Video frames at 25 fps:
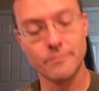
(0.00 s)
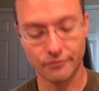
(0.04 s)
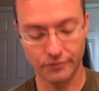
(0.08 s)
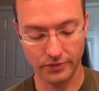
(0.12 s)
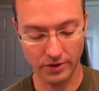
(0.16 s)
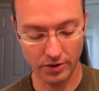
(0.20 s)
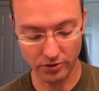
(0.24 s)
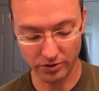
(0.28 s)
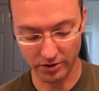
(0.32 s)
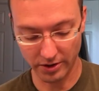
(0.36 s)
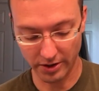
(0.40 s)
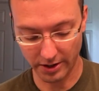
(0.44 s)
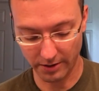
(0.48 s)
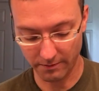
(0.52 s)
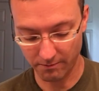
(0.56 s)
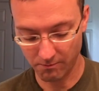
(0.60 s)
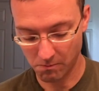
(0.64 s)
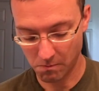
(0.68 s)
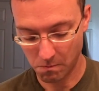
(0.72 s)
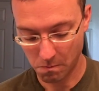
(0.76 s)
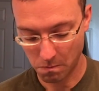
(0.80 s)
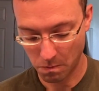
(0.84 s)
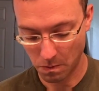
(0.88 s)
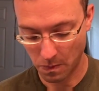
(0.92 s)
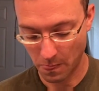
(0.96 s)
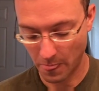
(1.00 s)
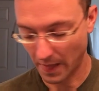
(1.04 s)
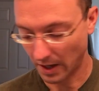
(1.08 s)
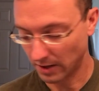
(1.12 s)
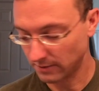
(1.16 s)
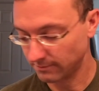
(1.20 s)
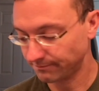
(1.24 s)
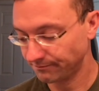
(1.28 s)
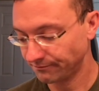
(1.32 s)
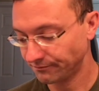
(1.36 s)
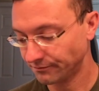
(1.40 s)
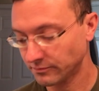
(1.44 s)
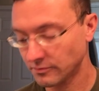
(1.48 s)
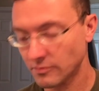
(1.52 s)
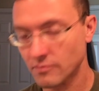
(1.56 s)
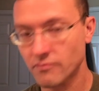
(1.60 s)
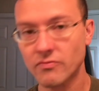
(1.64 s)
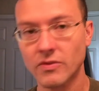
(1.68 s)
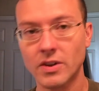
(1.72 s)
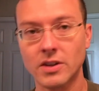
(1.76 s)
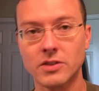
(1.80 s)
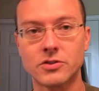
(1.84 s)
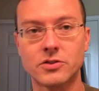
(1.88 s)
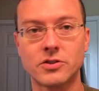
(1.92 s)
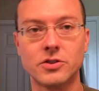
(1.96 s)
There's
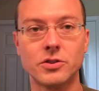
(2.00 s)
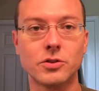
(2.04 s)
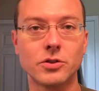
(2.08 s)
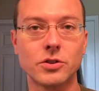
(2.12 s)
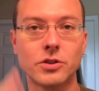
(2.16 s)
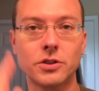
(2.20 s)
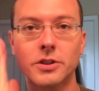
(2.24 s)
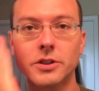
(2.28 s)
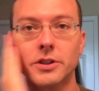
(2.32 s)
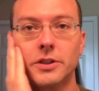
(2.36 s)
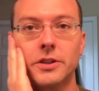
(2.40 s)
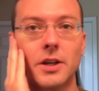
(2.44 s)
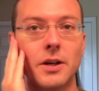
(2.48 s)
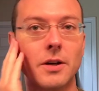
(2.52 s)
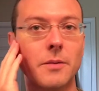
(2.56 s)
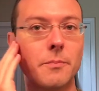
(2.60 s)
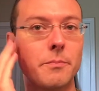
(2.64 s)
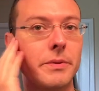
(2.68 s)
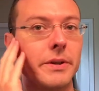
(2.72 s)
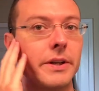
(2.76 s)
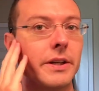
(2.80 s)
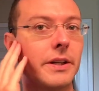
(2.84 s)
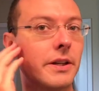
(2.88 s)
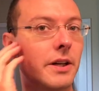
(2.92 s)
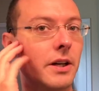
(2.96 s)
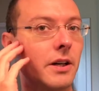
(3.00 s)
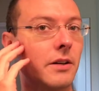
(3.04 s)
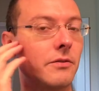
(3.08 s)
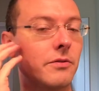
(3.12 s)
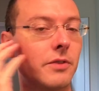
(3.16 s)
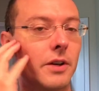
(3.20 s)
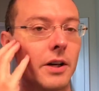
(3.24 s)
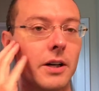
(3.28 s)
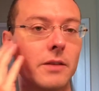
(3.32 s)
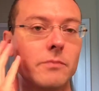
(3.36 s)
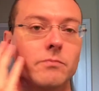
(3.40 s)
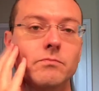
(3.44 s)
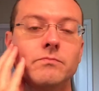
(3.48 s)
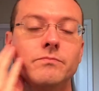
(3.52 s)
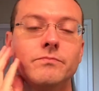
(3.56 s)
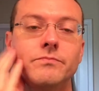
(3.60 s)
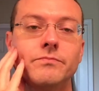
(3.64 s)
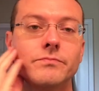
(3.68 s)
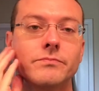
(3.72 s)
still good a bit of